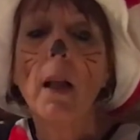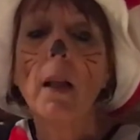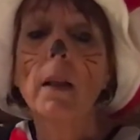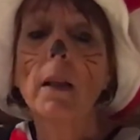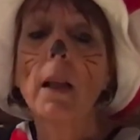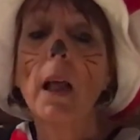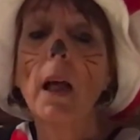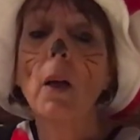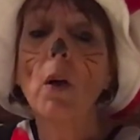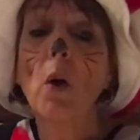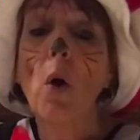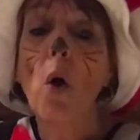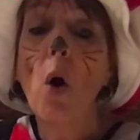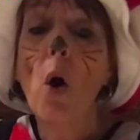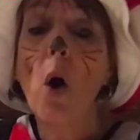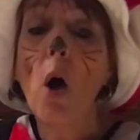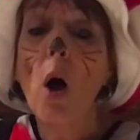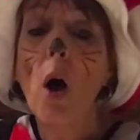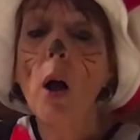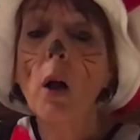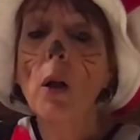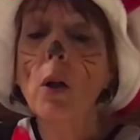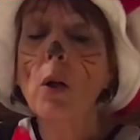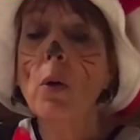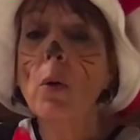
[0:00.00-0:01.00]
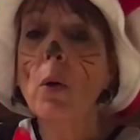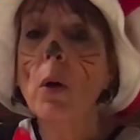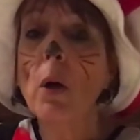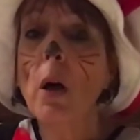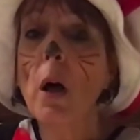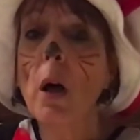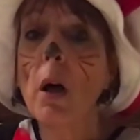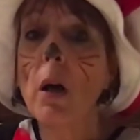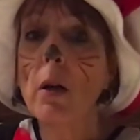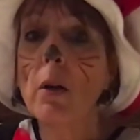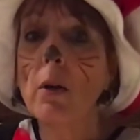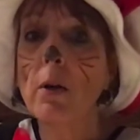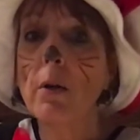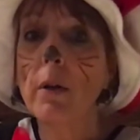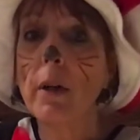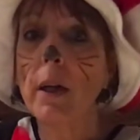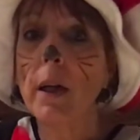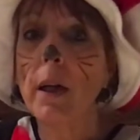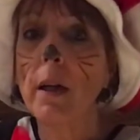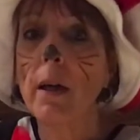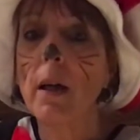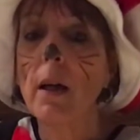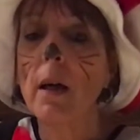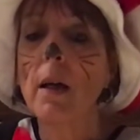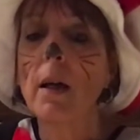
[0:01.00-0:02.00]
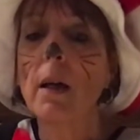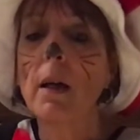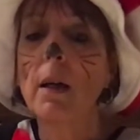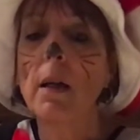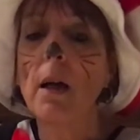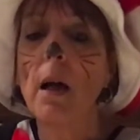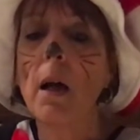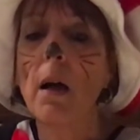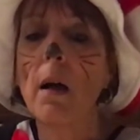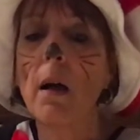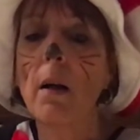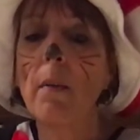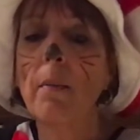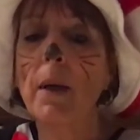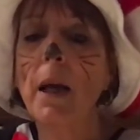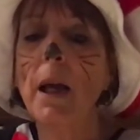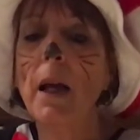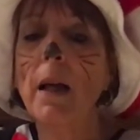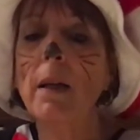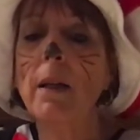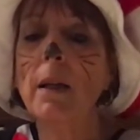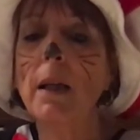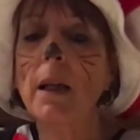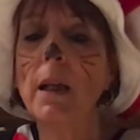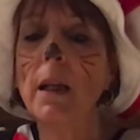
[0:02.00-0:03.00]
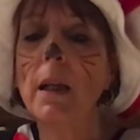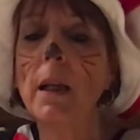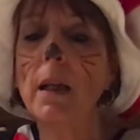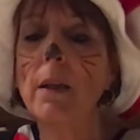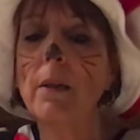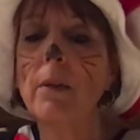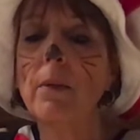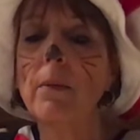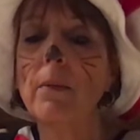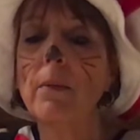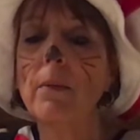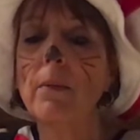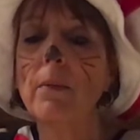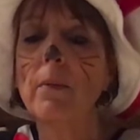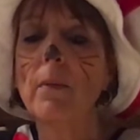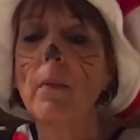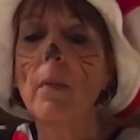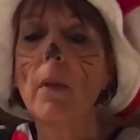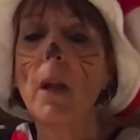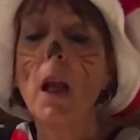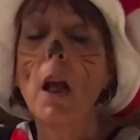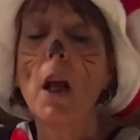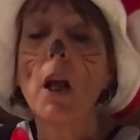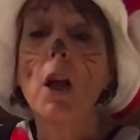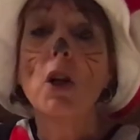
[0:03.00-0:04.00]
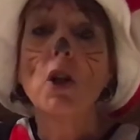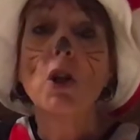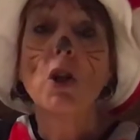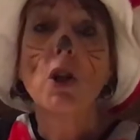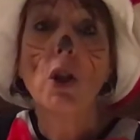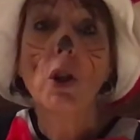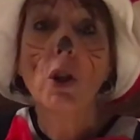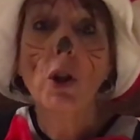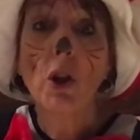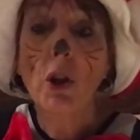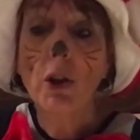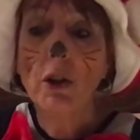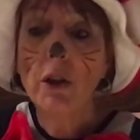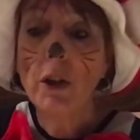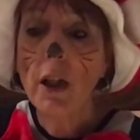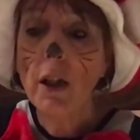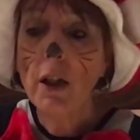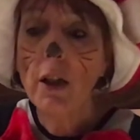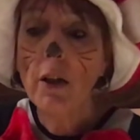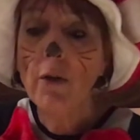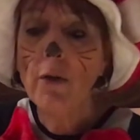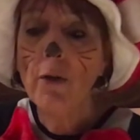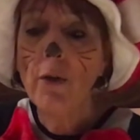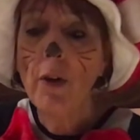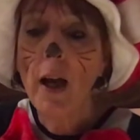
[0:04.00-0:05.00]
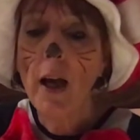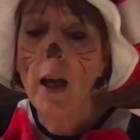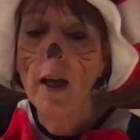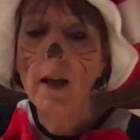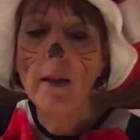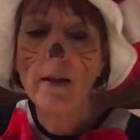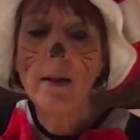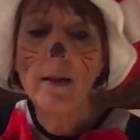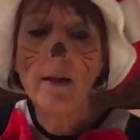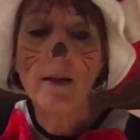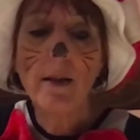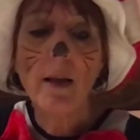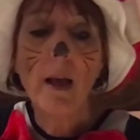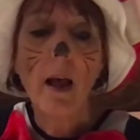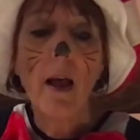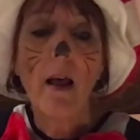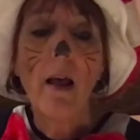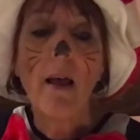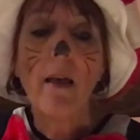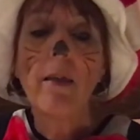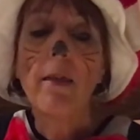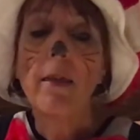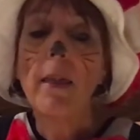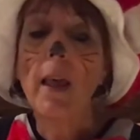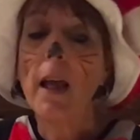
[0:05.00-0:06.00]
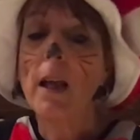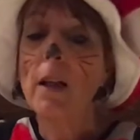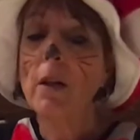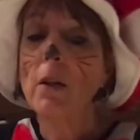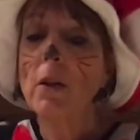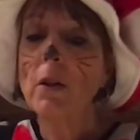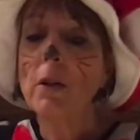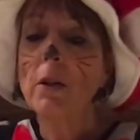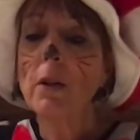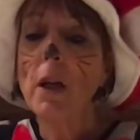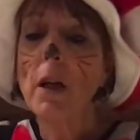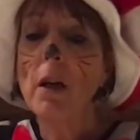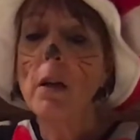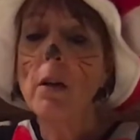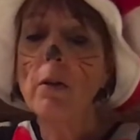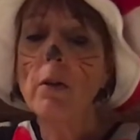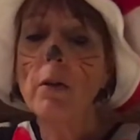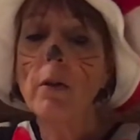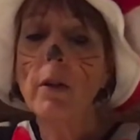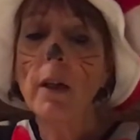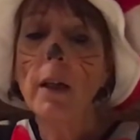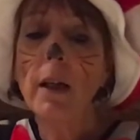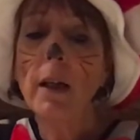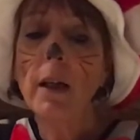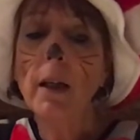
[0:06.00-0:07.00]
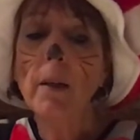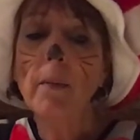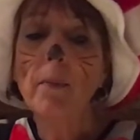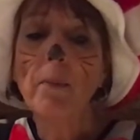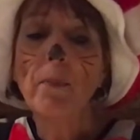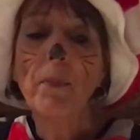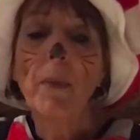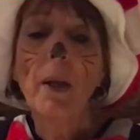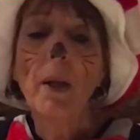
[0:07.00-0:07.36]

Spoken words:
Let all who are hungry come and eat. She looked at her friends. They looked hungry.